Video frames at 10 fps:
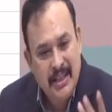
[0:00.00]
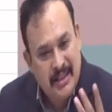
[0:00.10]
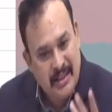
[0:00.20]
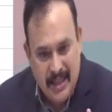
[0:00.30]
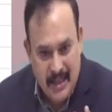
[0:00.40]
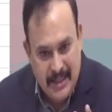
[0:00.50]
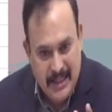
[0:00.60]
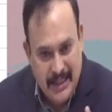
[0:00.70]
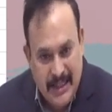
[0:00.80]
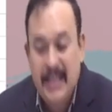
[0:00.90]

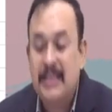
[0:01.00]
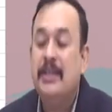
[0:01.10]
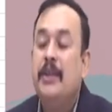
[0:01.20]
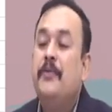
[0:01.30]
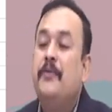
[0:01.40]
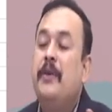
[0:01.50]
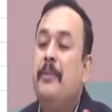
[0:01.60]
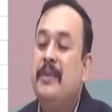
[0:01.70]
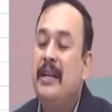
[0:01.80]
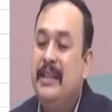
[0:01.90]
30 days from
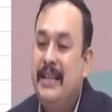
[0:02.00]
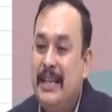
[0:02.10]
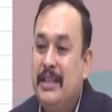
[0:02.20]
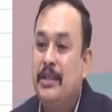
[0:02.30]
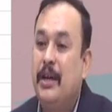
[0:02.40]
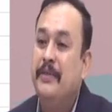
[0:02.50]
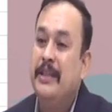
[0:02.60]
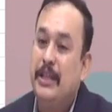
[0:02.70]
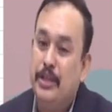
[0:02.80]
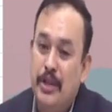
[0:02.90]
the date of the
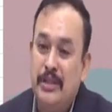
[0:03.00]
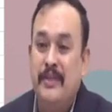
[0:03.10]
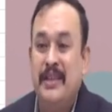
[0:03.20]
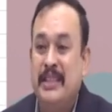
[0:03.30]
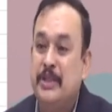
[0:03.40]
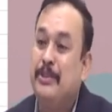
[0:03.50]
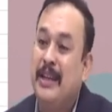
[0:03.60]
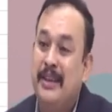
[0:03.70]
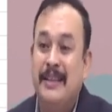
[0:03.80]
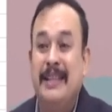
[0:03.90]
issuance of the assessment
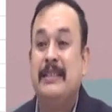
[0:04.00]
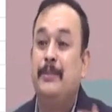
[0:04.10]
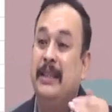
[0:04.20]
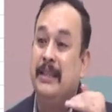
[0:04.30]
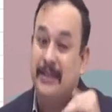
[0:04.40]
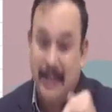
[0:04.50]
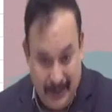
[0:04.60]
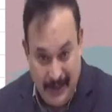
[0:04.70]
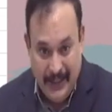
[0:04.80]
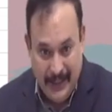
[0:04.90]
order ASMT
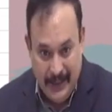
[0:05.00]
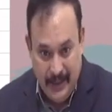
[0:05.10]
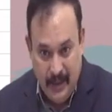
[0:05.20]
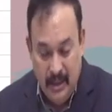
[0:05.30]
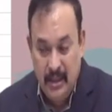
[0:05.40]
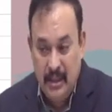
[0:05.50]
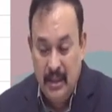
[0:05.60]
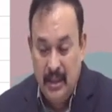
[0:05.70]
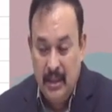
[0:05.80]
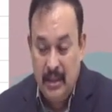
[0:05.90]
13,
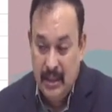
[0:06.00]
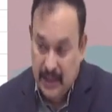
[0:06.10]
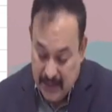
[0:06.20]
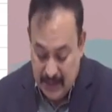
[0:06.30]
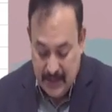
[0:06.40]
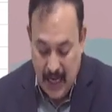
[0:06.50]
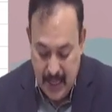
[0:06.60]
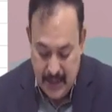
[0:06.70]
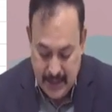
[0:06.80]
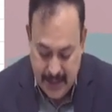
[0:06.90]
in
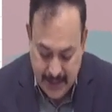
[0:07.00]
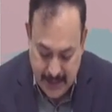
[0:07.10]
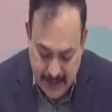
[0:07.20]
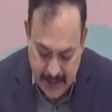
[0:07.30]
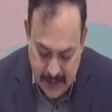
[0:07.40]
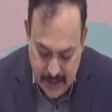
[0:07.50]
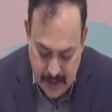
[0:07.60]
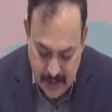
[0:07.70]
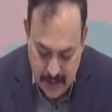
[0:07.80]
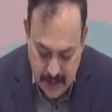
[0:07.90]
that
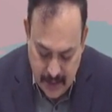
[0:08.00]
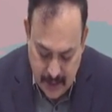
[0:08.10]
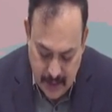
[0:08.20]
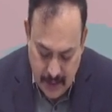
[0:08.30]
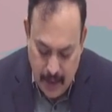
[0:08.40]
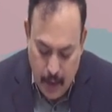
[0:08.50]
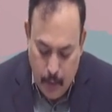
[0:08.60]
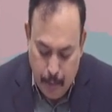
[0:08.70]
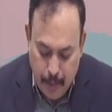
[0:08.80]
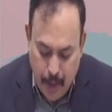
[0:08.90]
case,
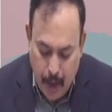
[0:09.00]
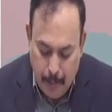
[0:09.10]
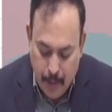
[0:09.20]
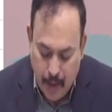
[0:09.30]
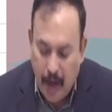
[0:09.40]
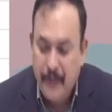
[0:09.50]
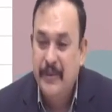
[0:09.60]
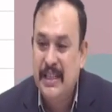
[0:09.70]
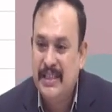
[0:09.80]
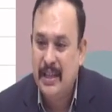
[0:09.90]
proper
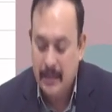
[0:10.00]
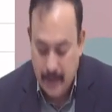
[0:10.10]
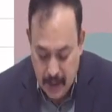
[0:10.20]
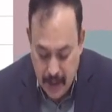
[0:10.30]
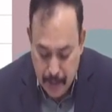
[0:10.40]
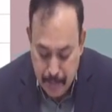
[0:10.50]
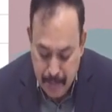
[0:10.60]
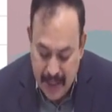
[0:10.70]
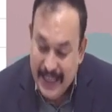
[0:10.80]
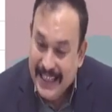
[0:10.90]
officer
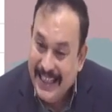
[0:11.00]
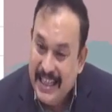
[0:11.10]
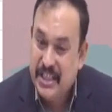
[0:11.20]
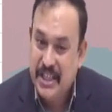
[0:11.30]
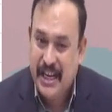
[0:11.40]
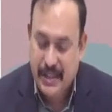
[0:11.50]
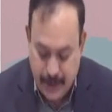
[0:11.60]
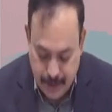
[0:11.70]
may initiate